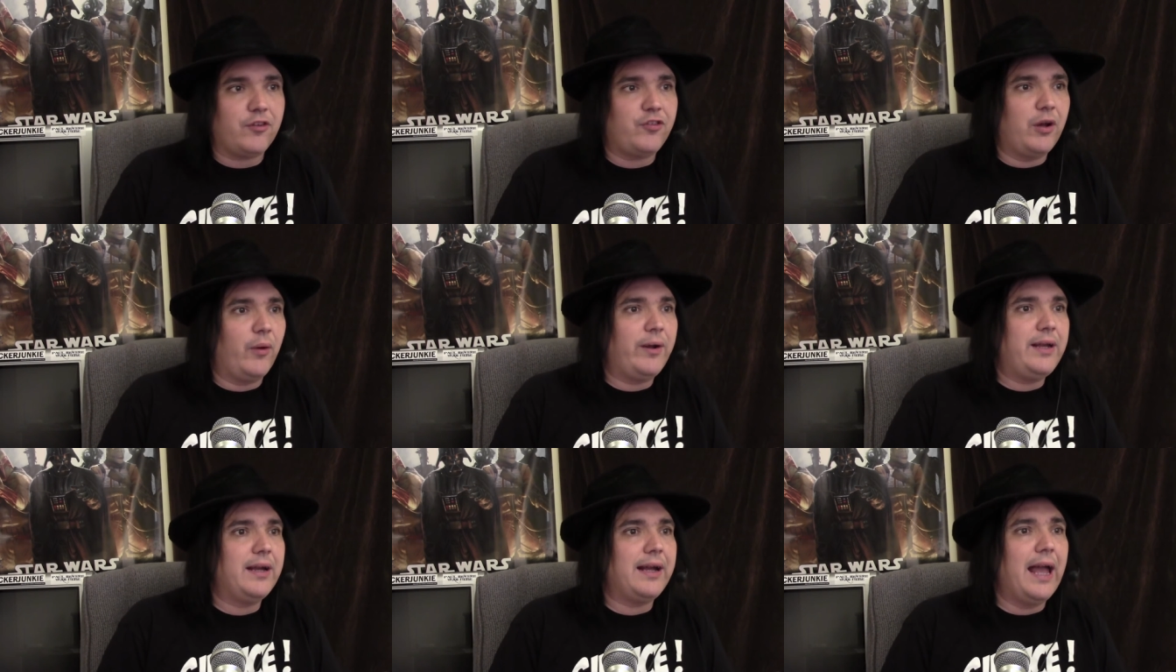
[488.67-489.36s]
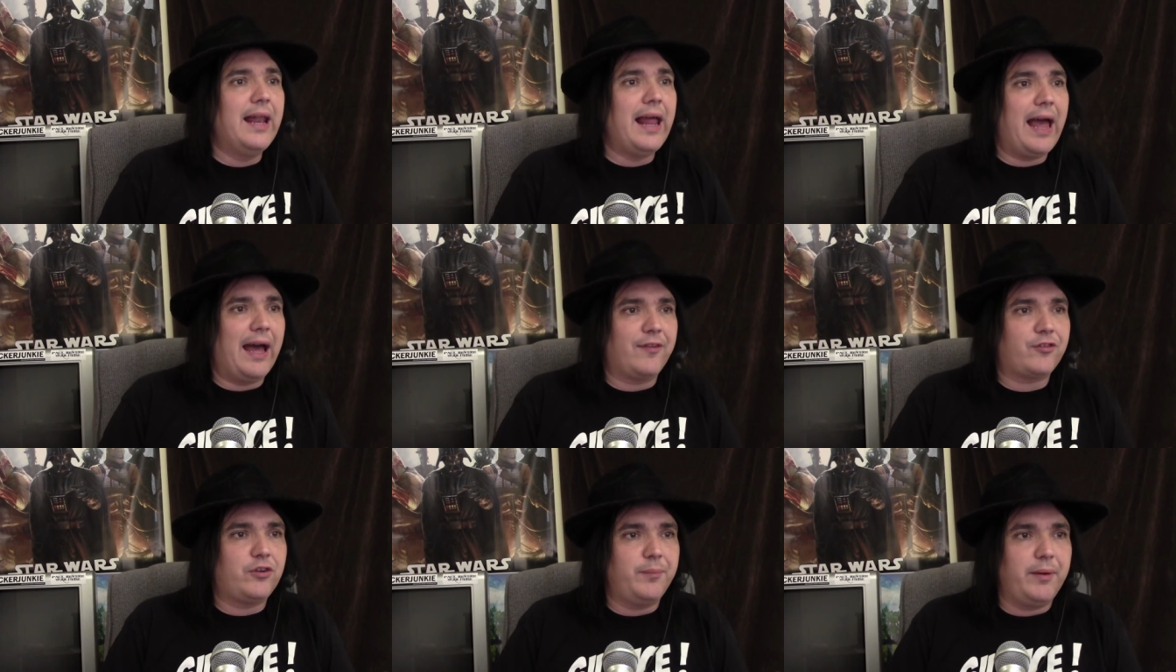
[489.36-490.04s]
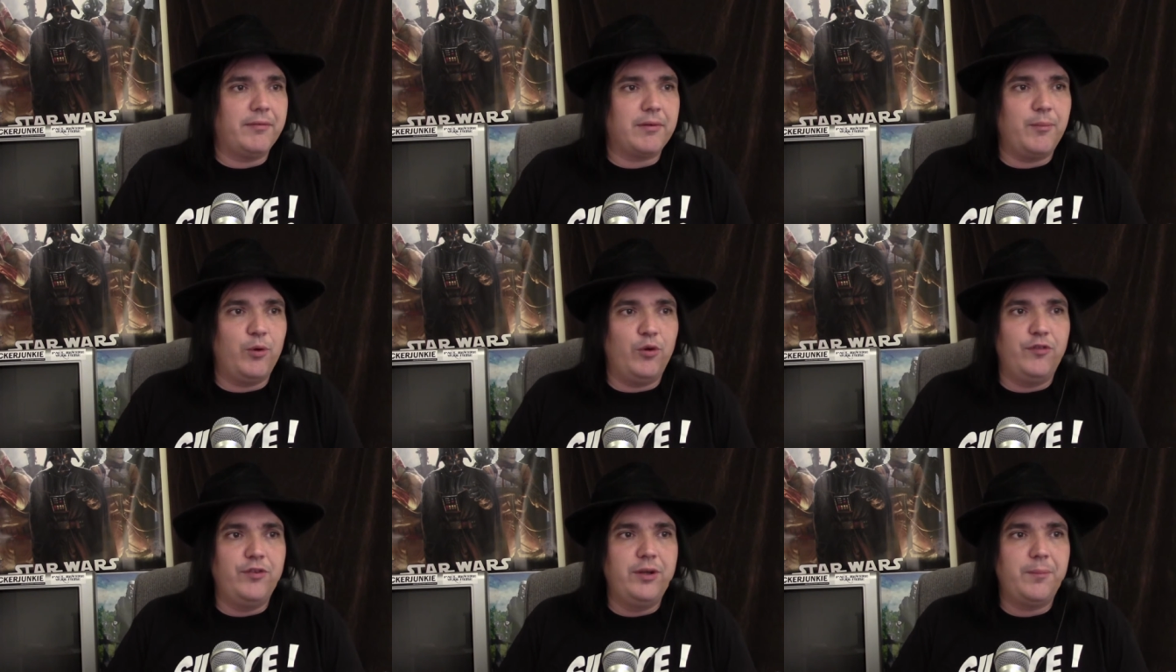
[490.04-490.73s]
So he again asked to be
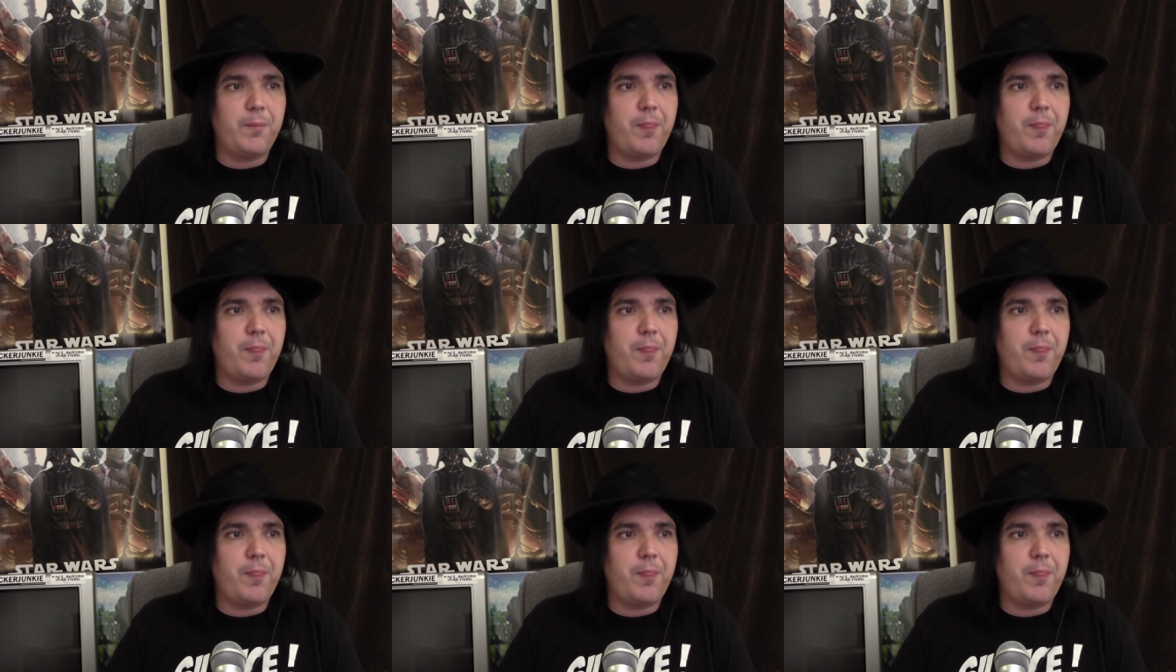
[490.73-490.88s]
removed,